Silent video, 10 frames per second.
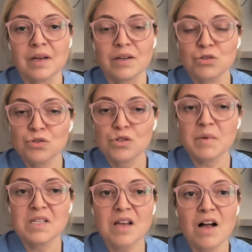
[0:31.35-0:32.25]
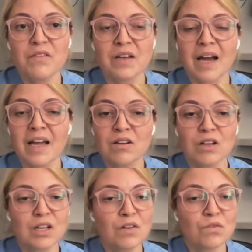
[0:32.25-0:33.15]
I introduced myself and I
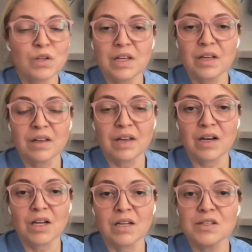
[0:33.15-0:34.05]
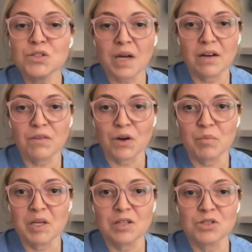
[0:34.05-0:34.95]
couldn't really get a history out of
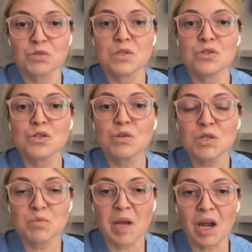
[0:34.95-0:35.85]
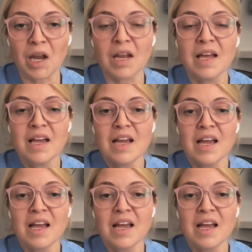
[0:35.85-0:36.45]
her because she was in so much pain